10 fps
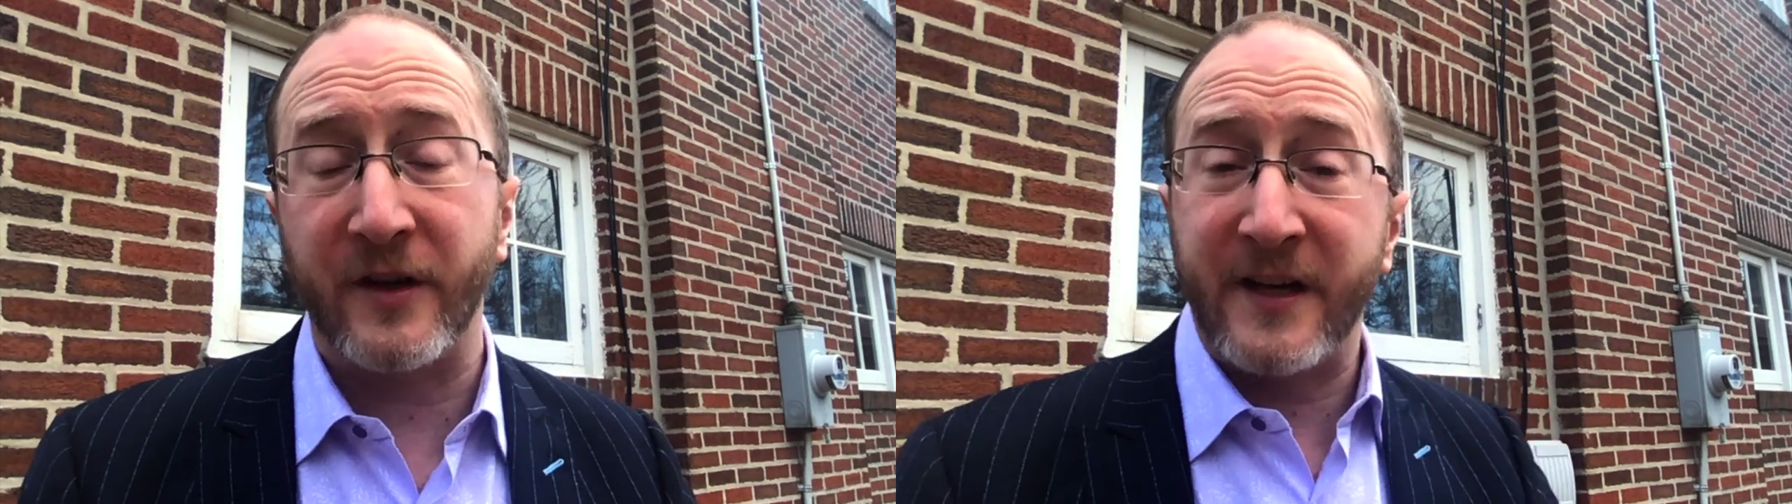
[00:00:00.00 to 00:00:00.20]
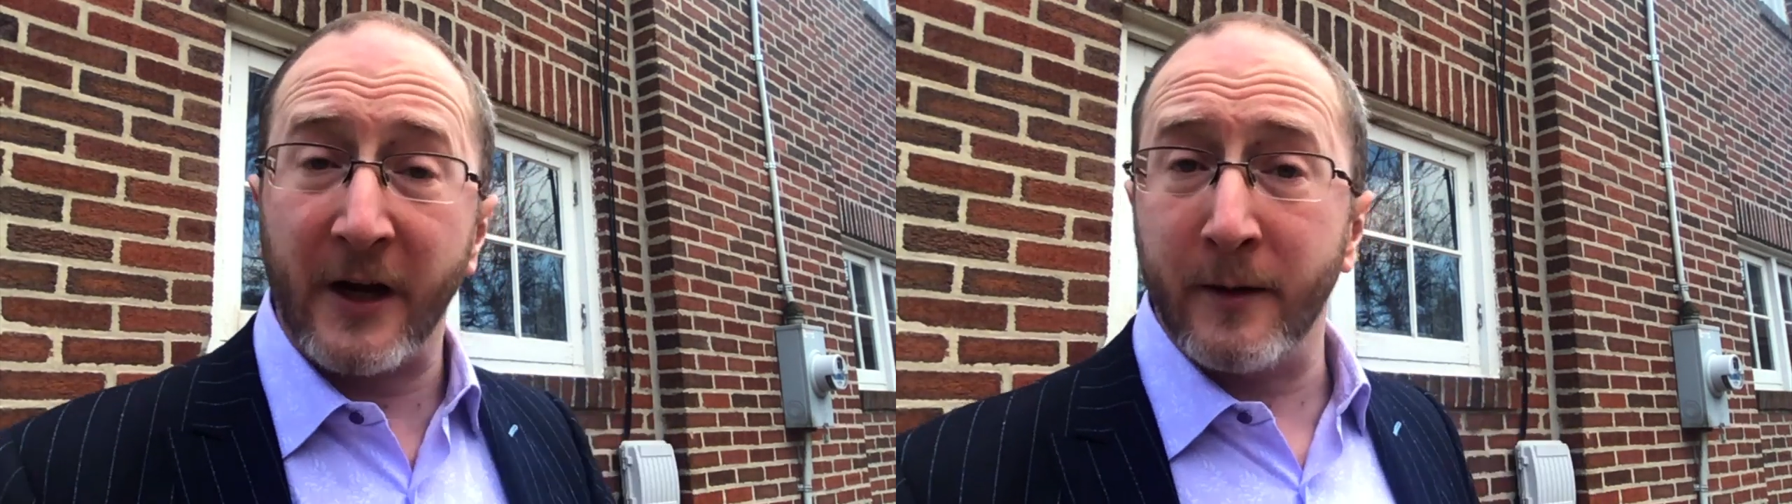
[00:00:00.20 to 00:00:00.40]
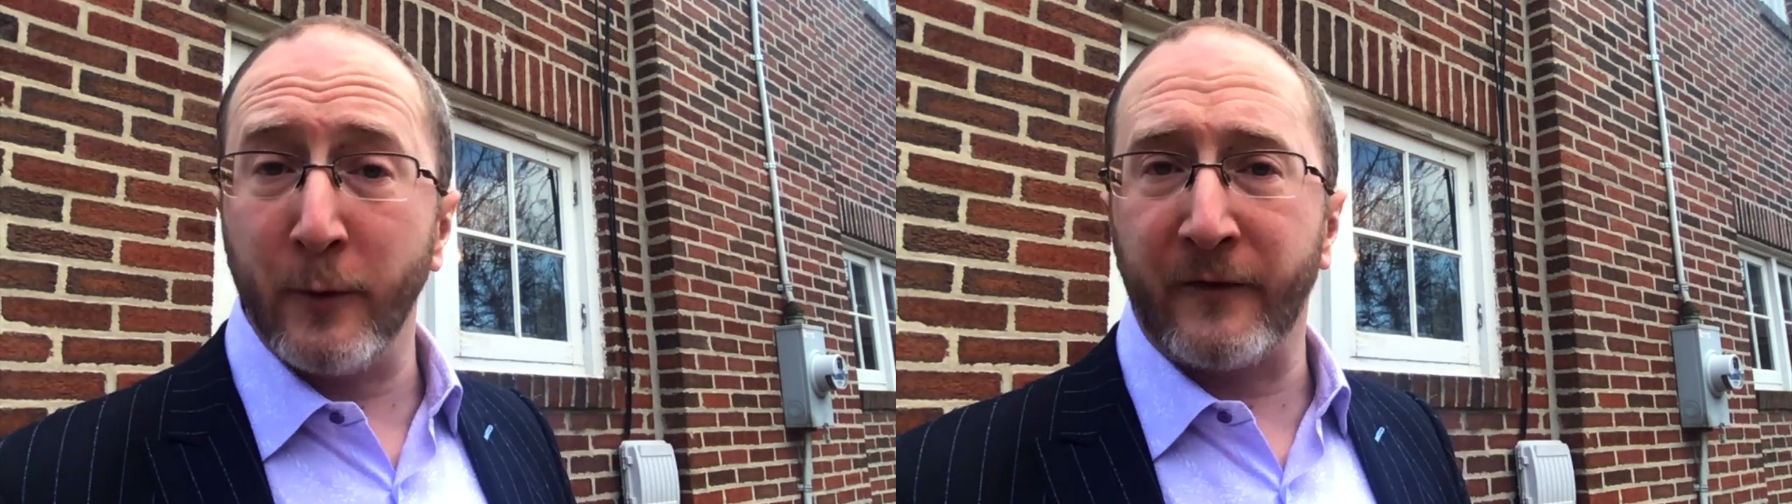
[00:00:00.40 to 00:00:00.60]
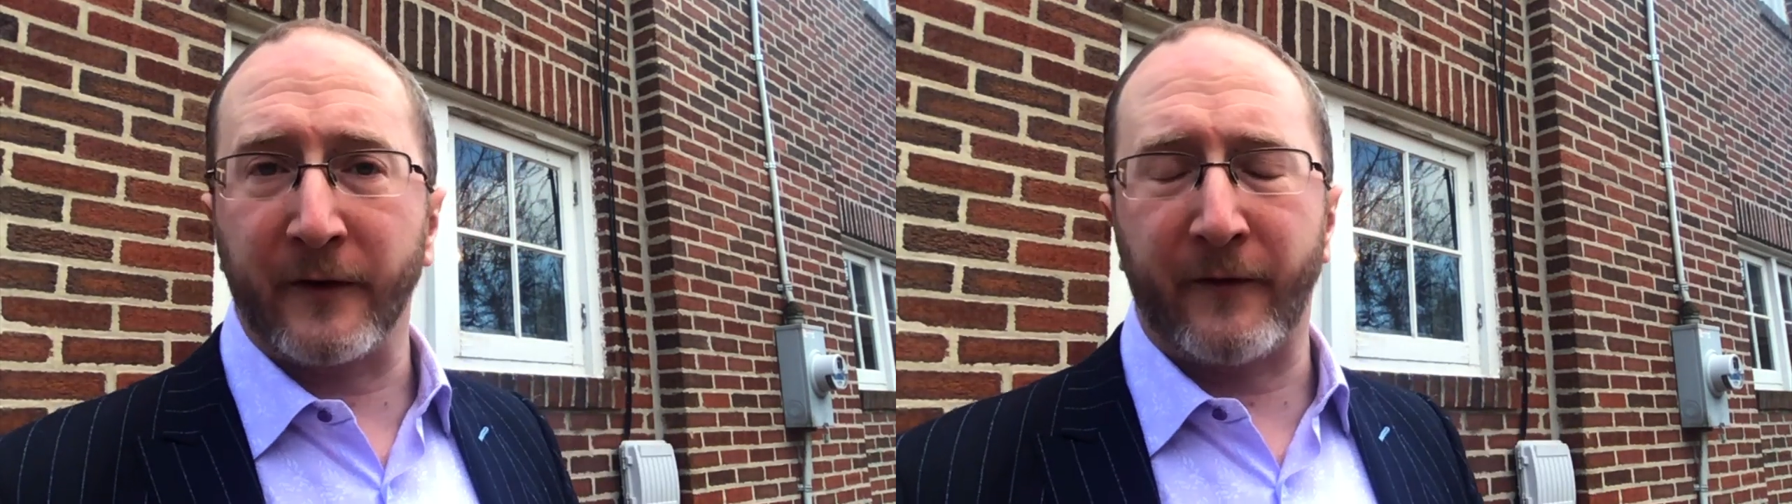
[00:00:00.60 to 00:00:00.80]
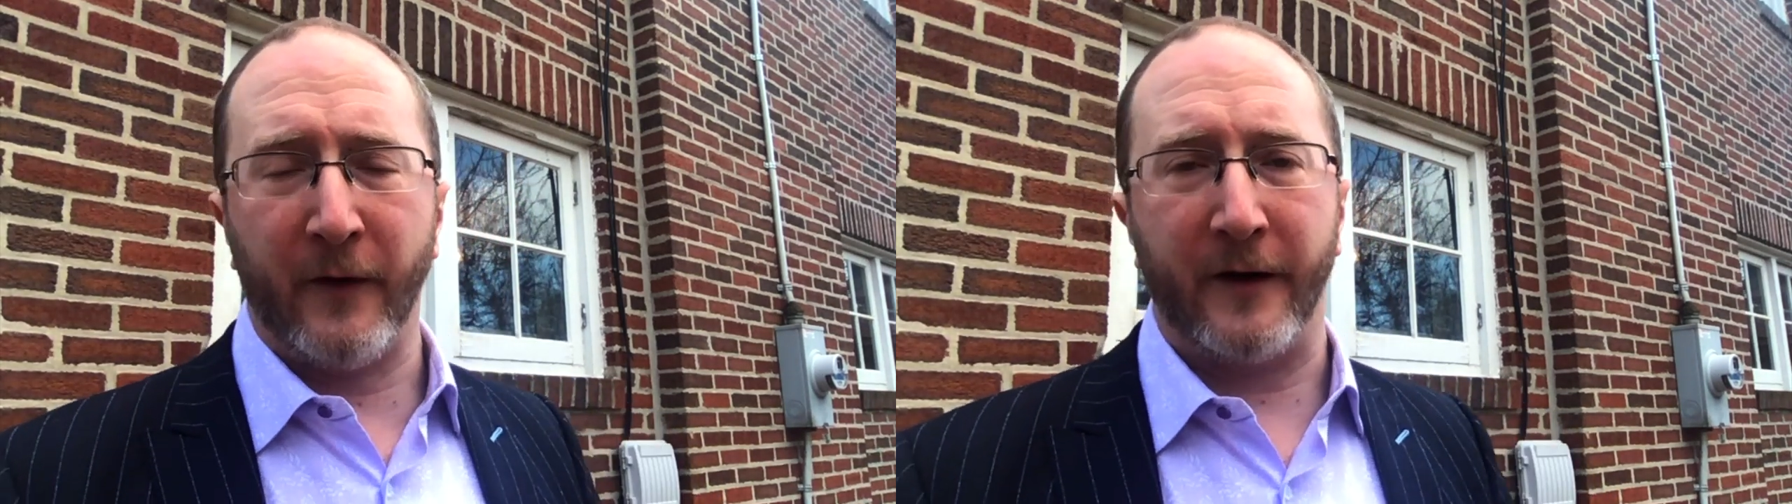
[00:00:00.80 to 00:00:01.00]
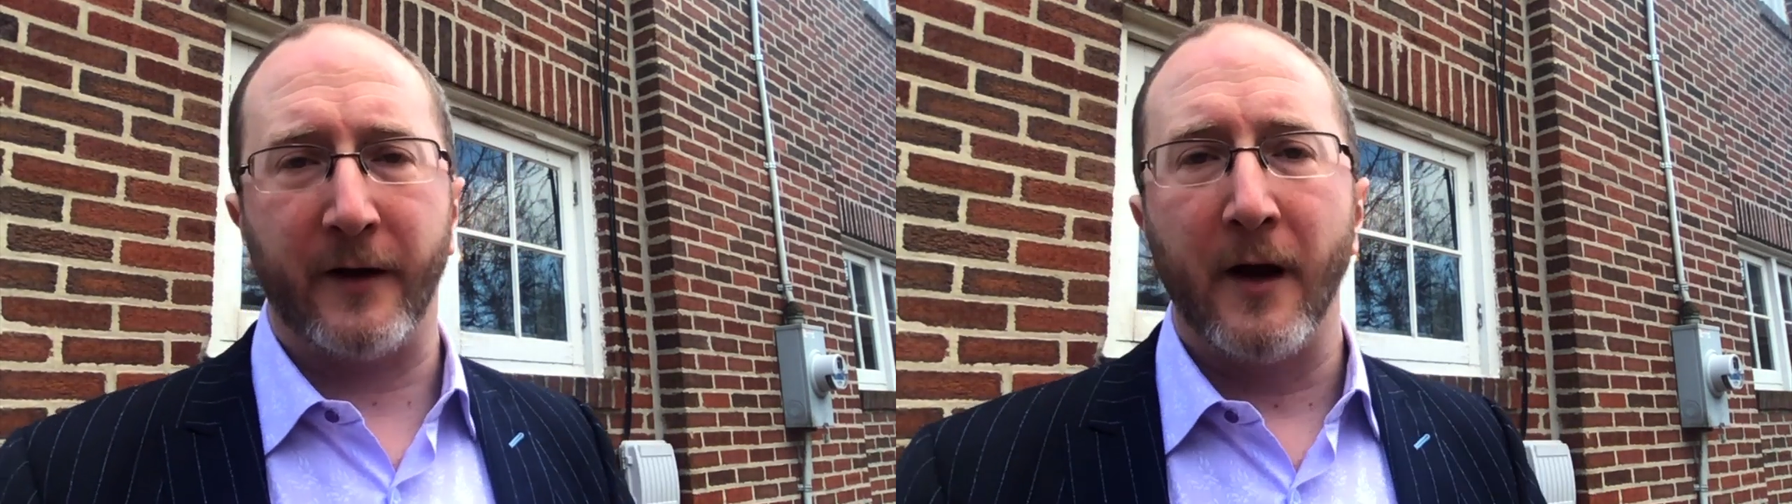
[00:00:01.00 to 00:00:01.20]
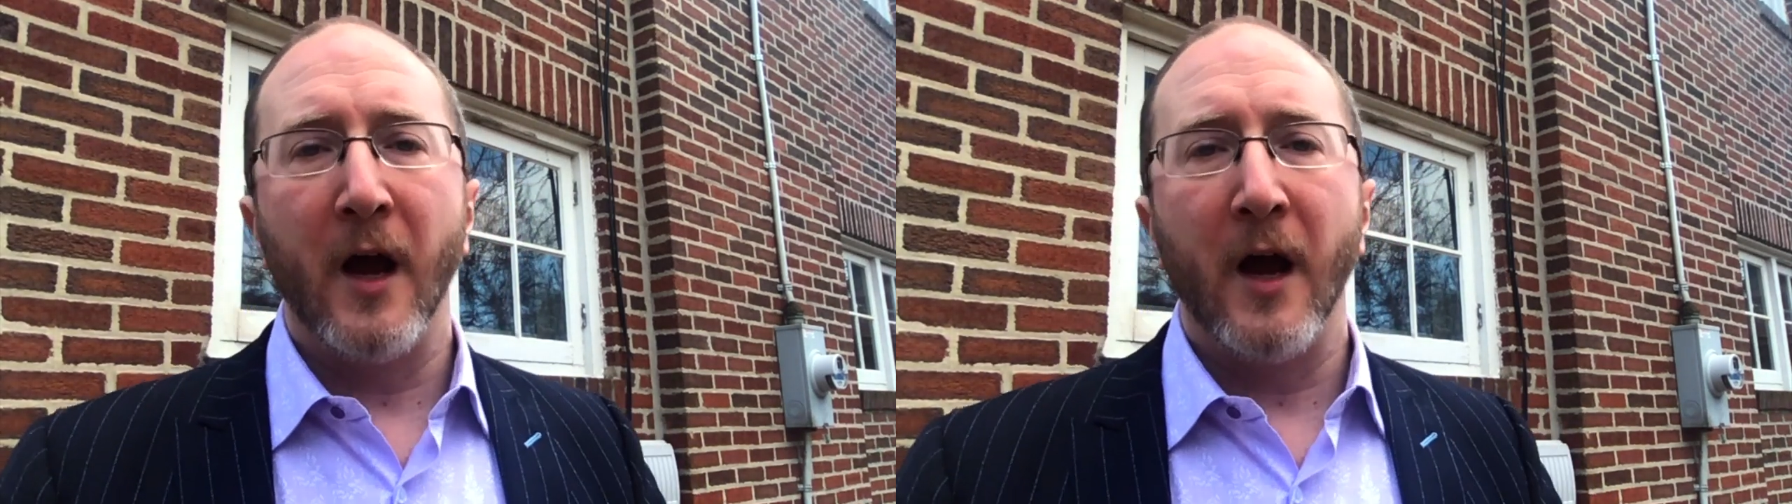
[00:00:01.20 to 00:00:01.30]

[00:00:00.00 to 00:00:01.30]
to tell you to move your foot.